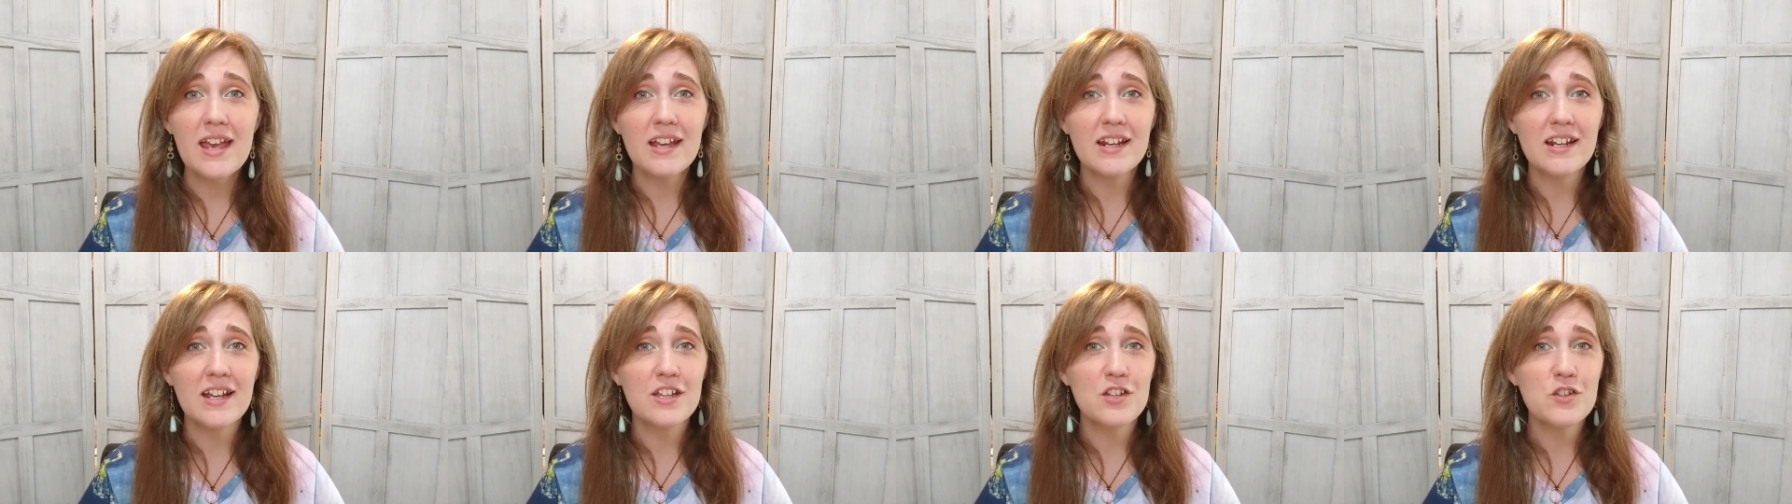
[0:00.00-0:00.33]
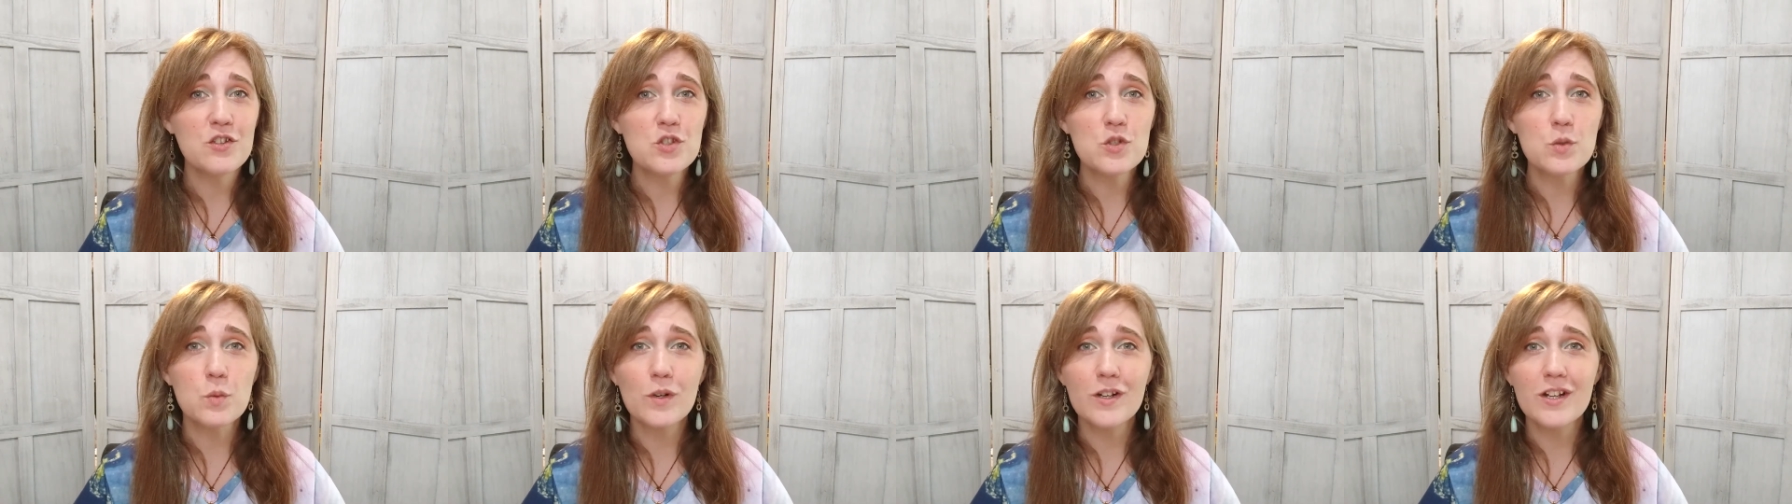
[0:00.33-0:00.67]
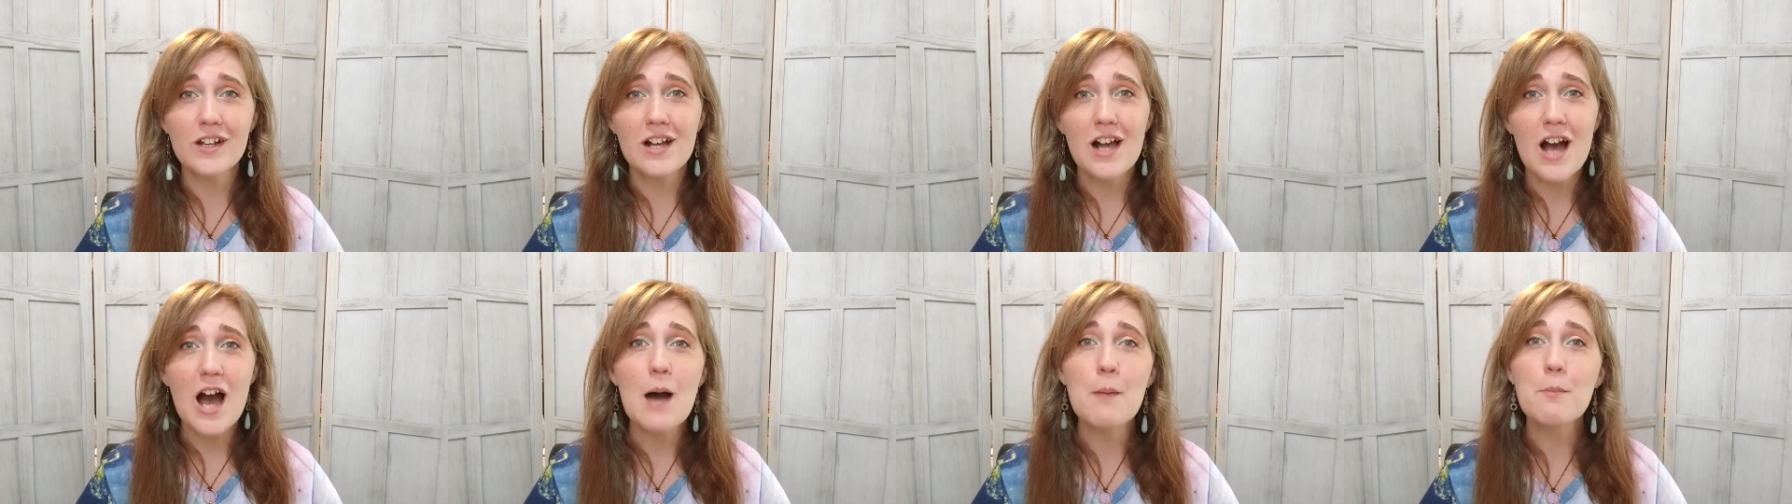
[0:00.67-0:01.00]
and I used to work
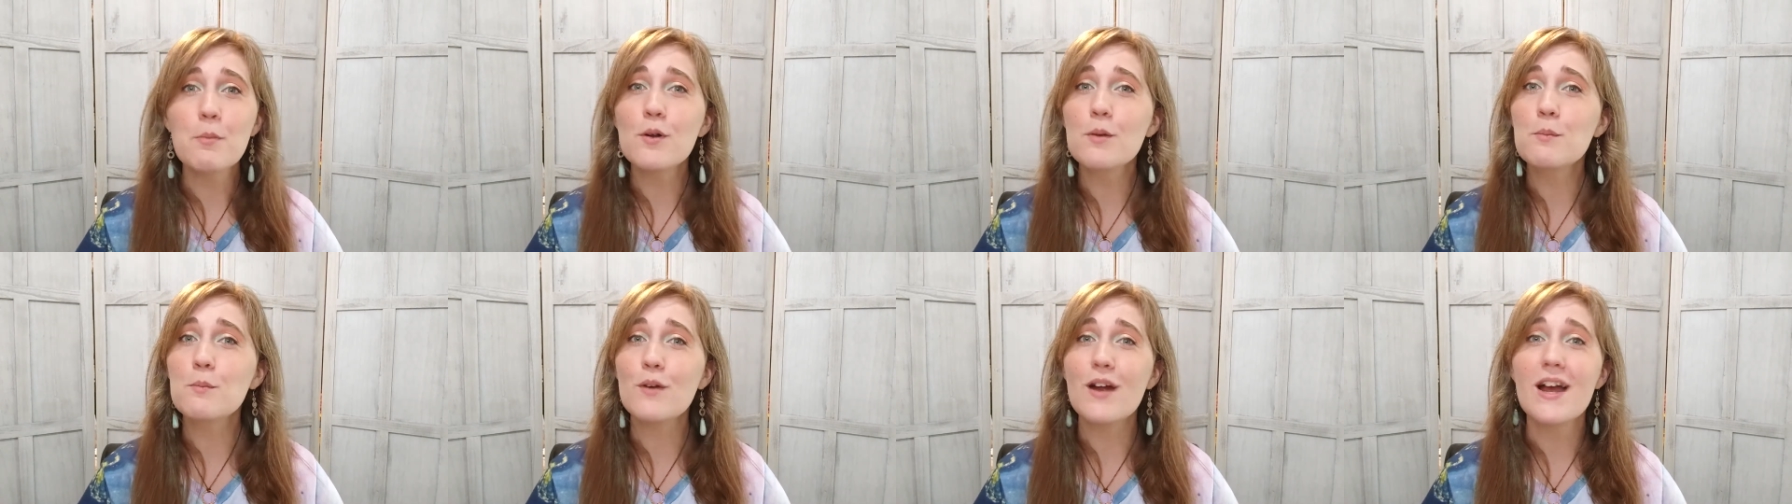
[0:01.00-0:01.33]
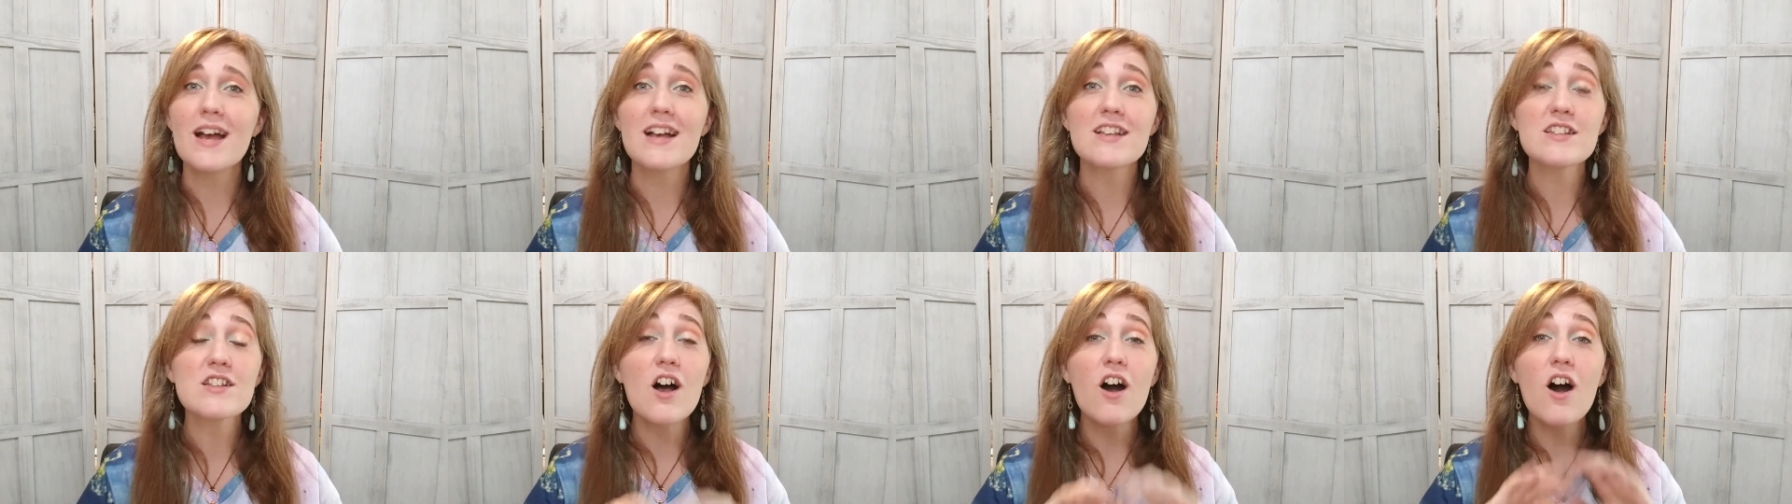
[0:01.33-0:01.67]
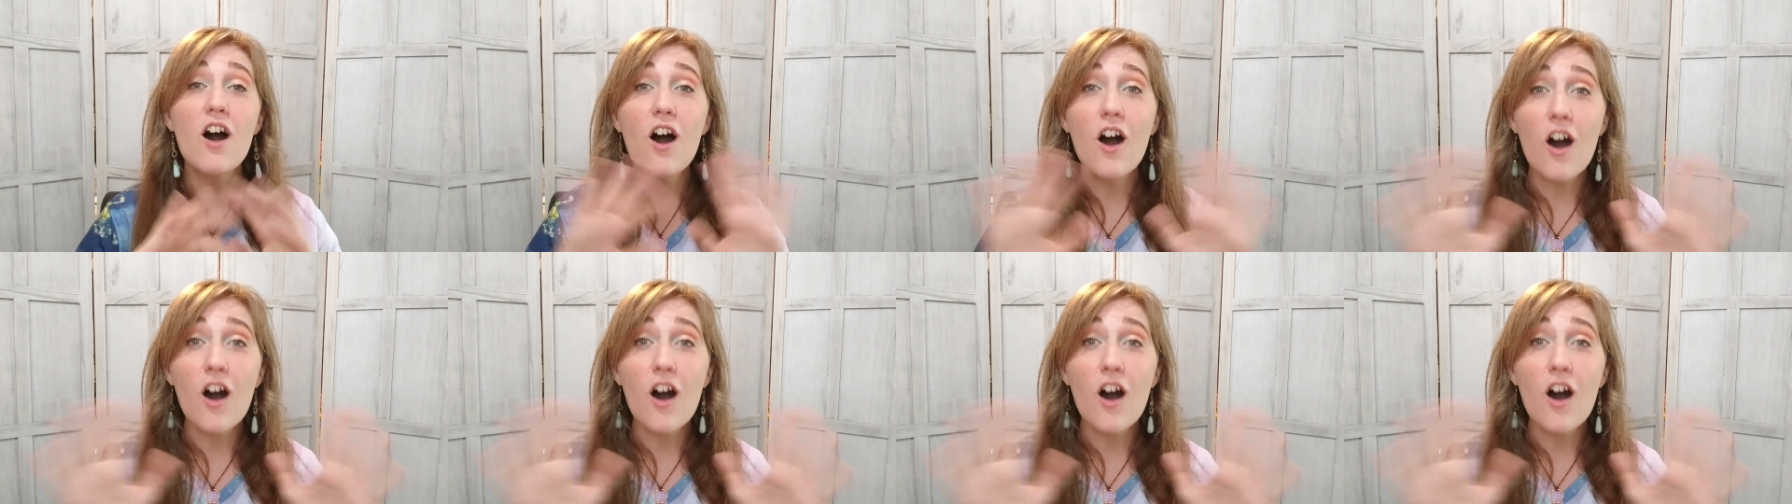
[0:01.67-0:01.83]
in copper and brass